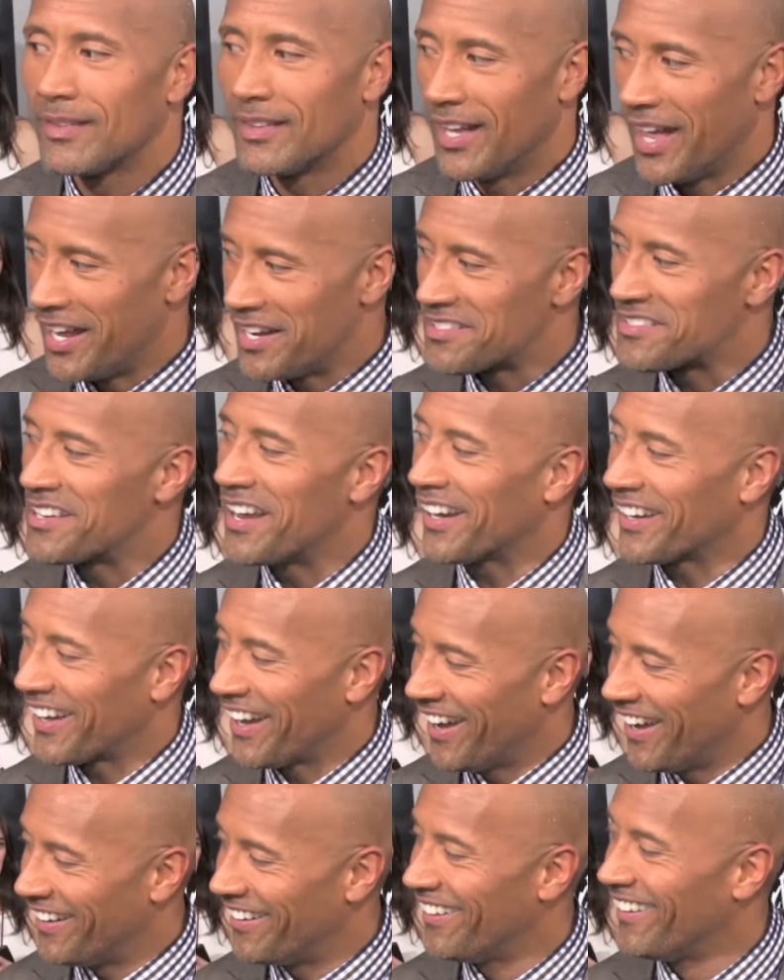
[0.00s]
Let it sink
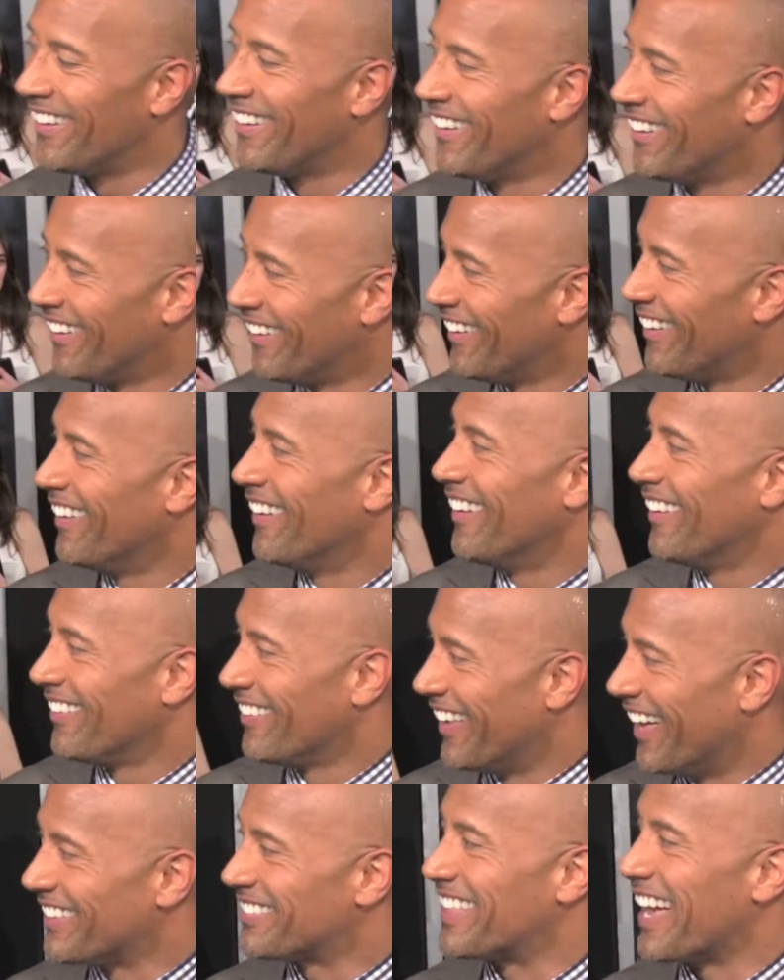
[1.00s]
in.
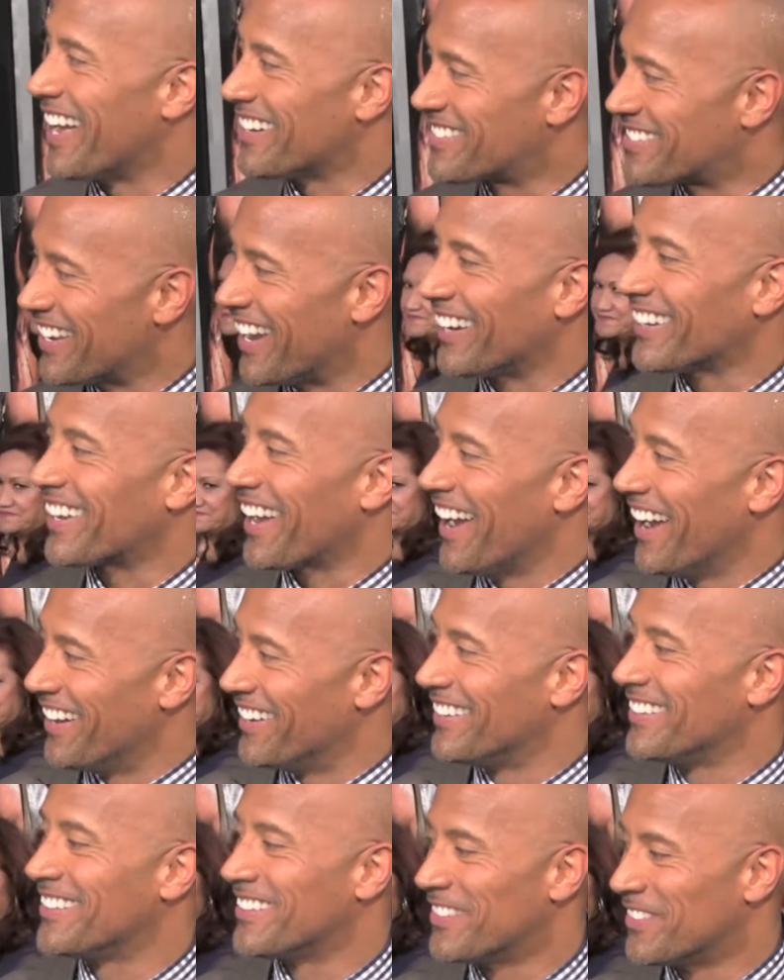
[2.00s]
Let that sink
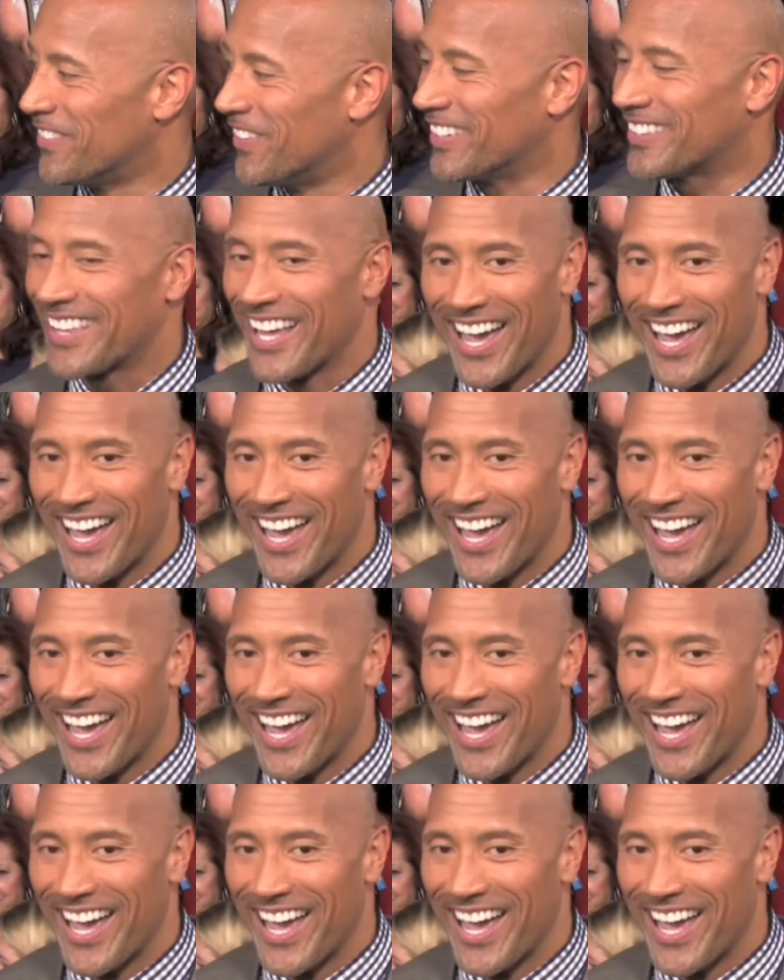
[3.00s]
in, what